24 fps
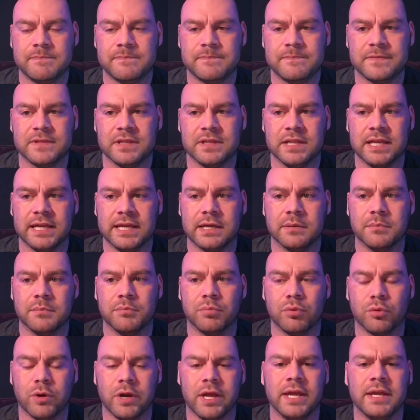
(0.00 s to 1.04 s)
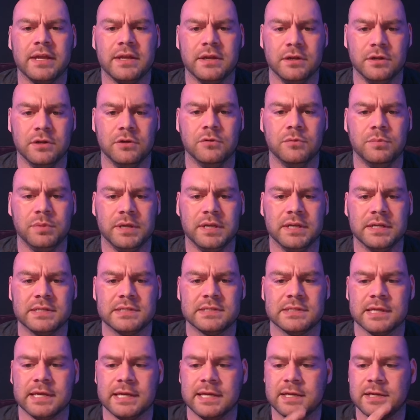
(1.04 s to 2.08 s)
like a brand new
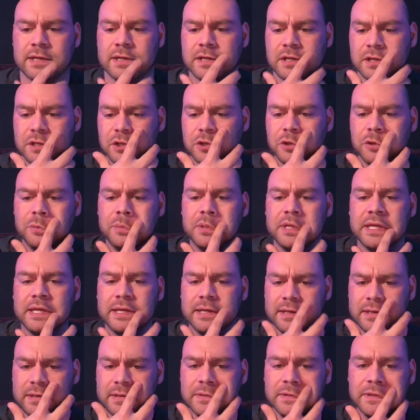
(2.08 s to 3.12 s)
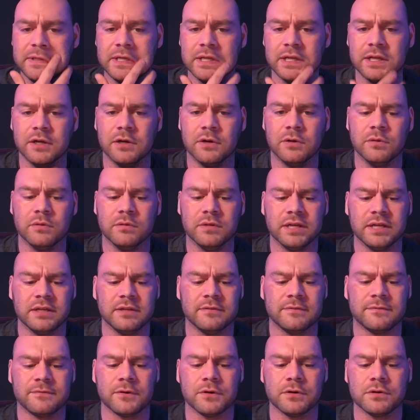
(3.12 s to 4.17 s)
penis, like newbie, like
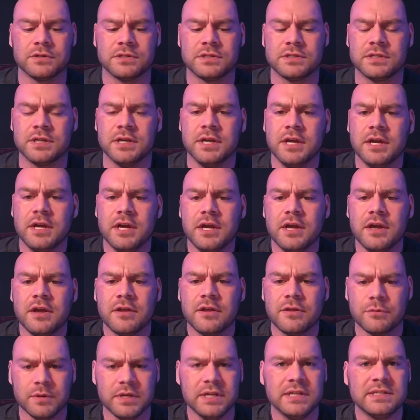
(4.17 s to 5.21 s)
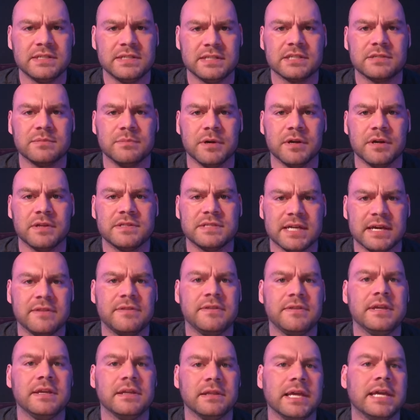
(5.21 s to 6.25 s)
the first 3 to 6 months. I
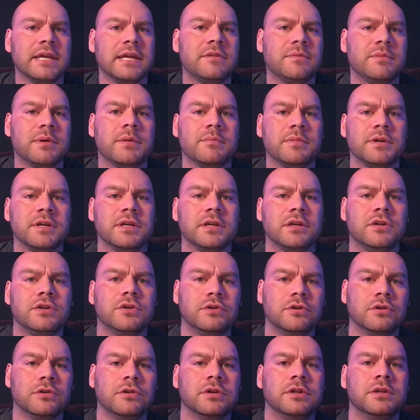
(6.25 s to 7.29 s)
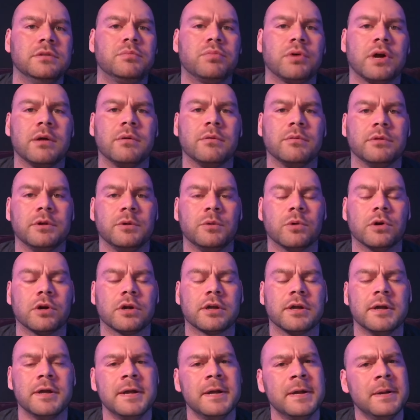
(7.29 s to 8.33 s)
think length pumping could probably
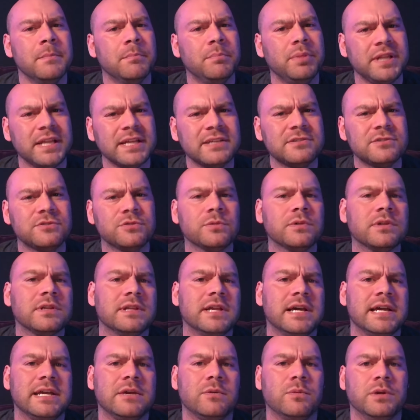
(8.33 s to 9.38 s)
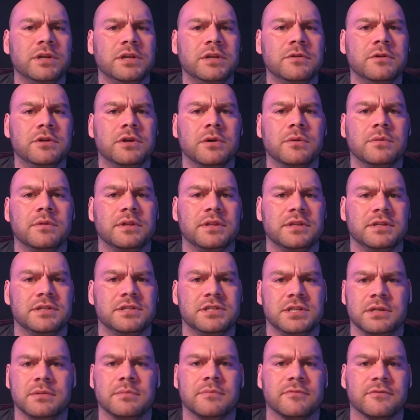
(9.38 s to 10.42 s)
work. But that's sort of like when you go to the
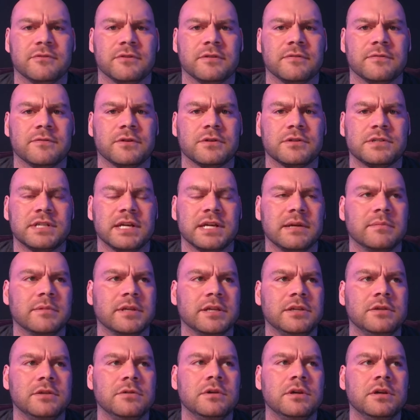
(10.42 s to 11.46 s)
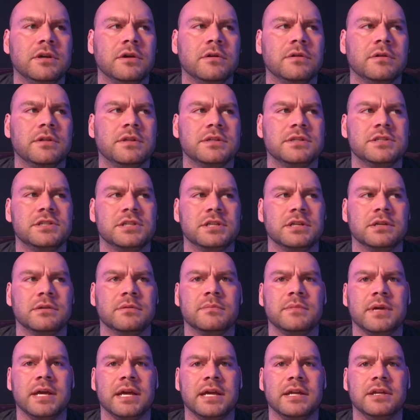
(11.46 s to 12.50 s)
gym for the first time. Like you can go to the
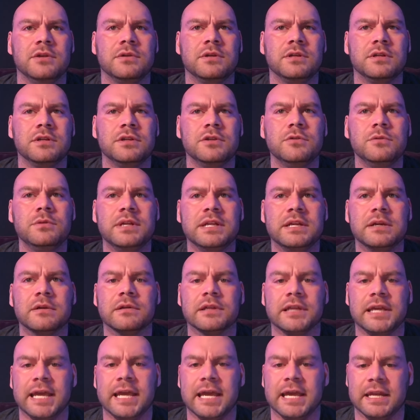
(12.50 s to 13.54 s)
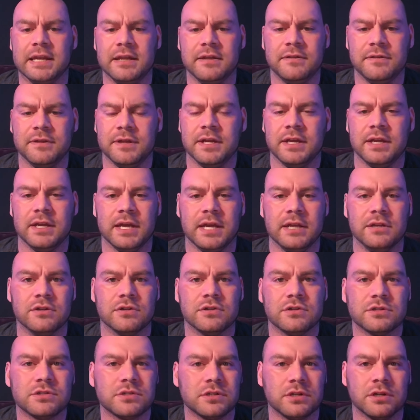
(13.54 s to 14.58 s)
gym and you can do nearly anything and you're
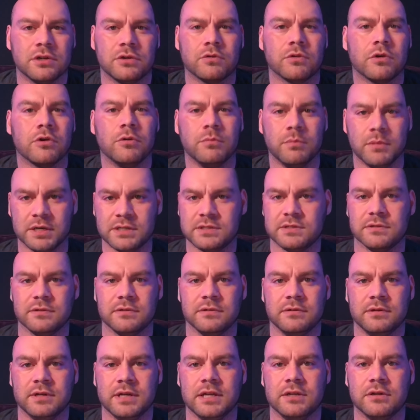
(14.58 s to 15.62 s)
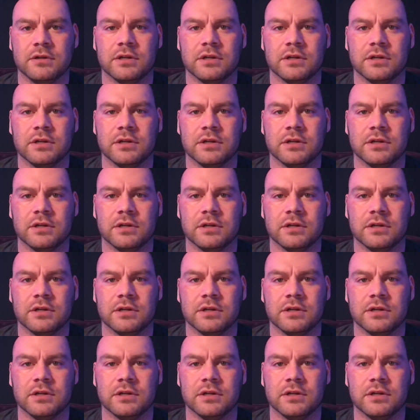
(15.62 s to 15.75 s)
just going to grow muscle and you're going